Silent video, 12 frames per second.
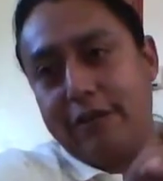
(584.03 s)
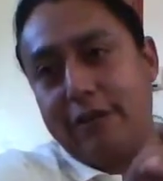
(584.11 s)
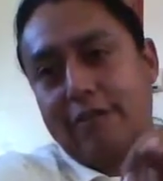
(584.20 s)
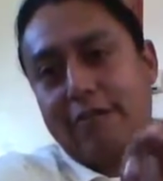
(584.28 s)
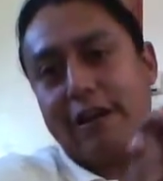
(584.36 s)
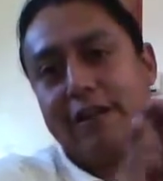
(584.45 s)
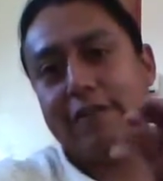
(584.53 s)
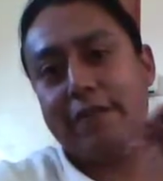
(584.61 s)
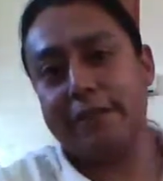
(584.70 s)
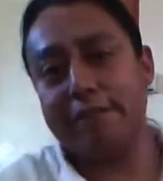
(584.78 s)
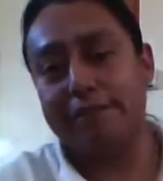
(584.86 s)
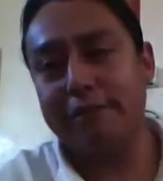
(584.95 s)

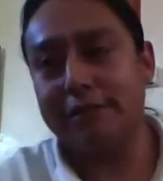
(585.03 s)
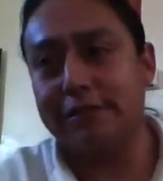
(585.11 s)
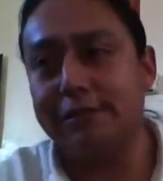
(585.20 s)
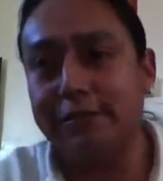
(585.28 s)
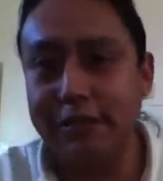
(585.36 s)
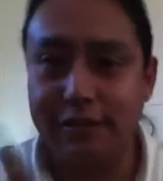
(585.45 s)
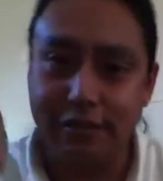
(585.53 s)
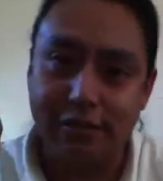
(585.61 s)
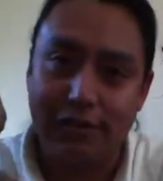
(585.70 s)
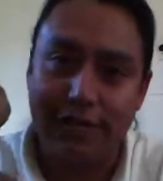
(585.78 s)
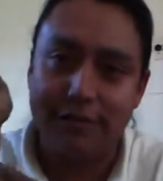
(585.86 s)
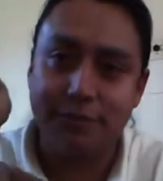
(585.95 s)
around the wrist so it could
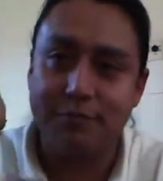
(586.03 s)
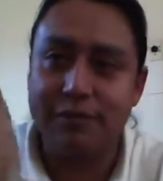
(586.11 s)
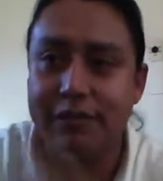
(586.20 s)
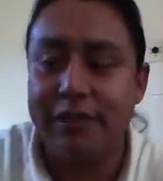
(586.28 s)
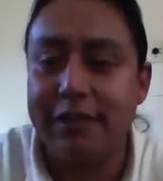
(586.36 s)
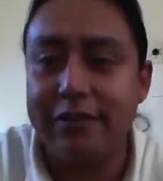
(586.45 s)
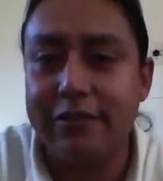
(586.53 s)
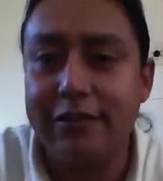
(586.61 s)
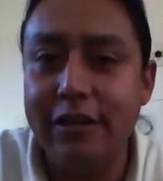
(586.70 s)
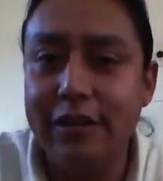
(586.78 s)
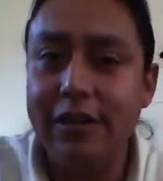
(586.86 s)
clasp together.